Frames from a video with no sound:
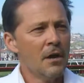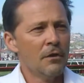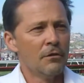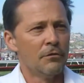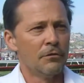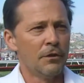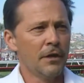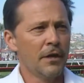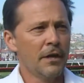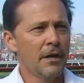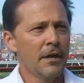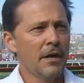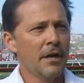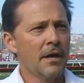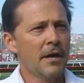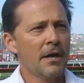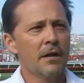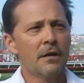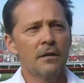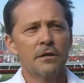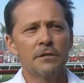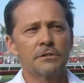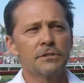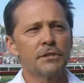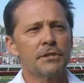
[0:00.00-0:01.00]

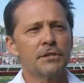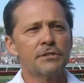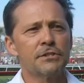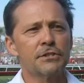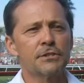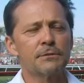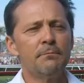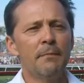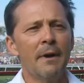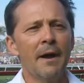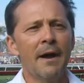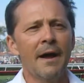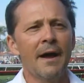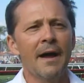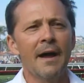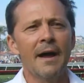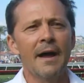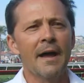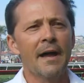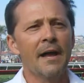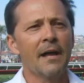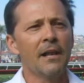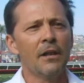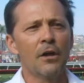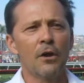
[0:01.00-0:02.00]
There's a
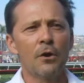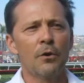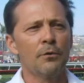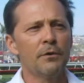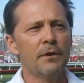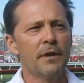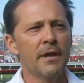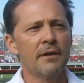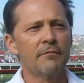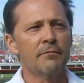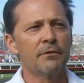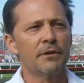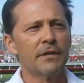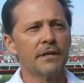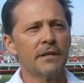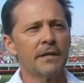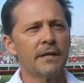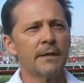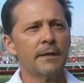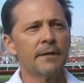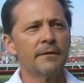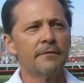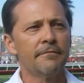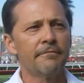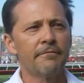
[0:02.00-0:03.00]
smile on
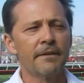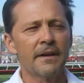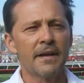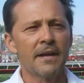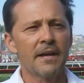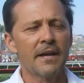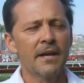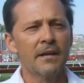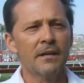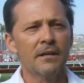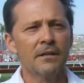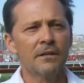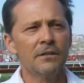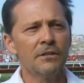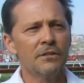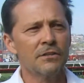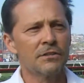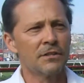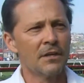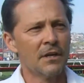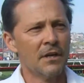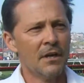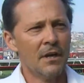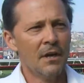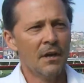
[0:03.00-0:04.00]
every
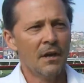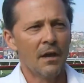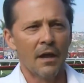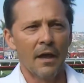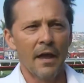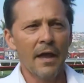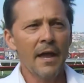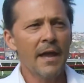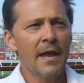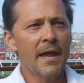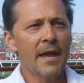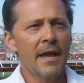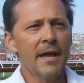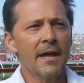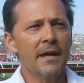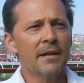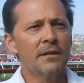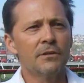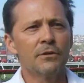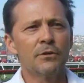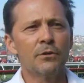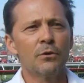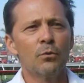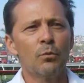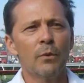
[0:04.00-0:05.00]
face
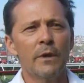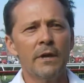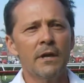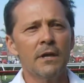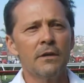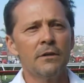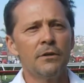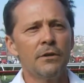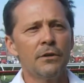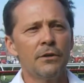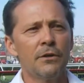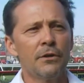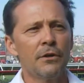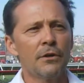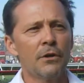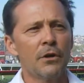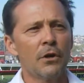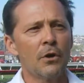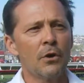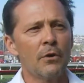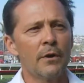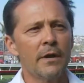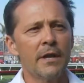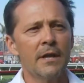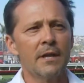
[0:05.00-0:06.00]
and a
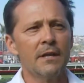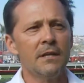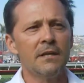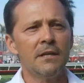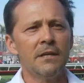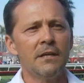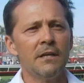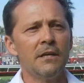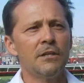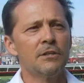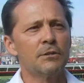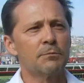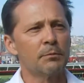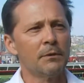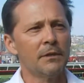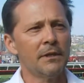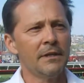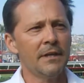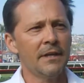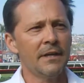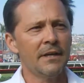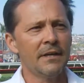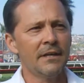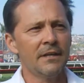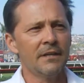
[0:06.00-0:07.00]
winner in each
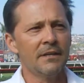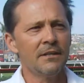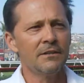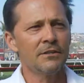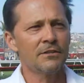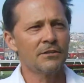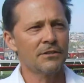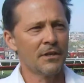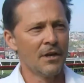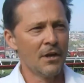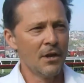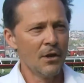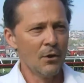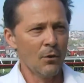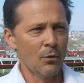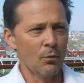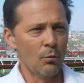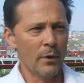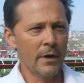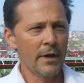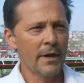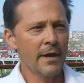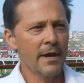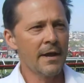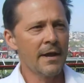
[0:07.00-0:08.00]
place.
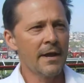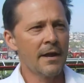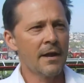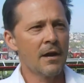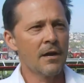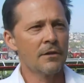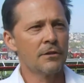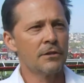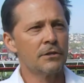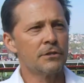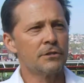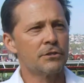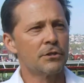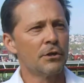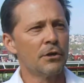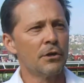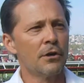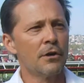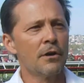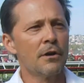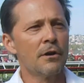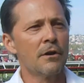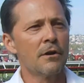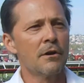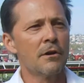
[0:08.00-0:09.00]
Where the
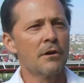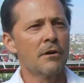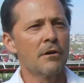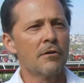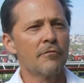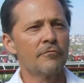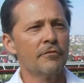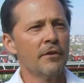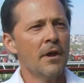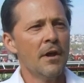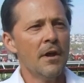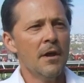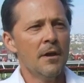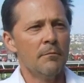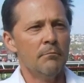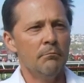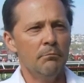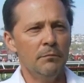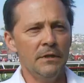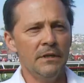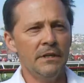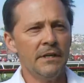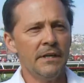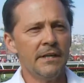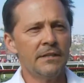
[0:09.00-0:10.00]
turf
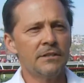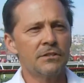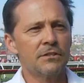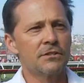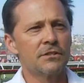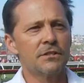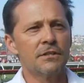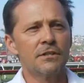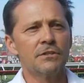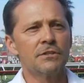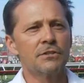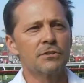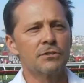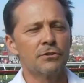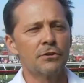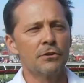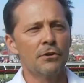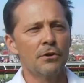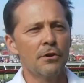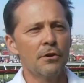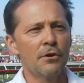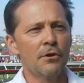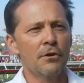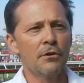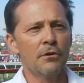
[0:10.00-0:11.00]
meets the
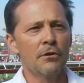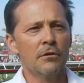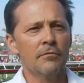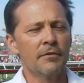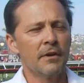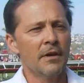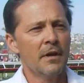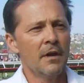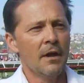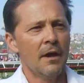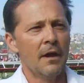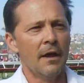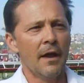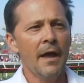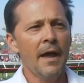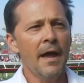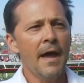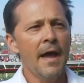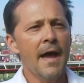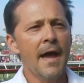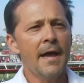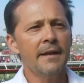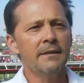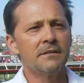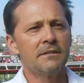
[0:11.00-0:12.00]
surf
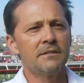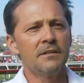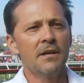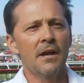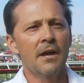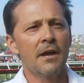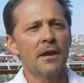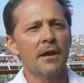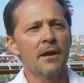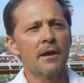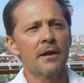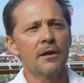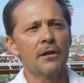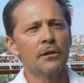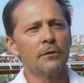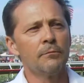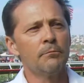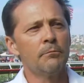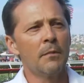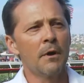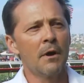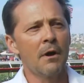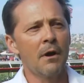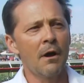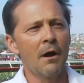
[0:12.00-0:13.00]
at Del
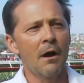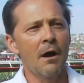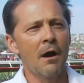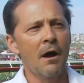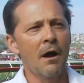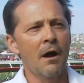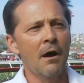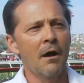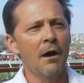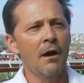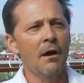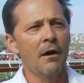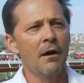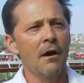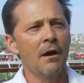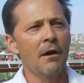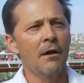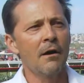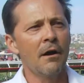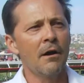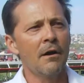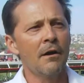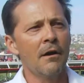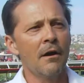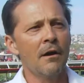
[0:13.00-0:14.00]

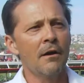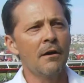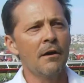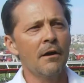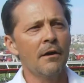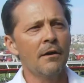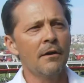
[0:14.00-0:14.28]
Mar.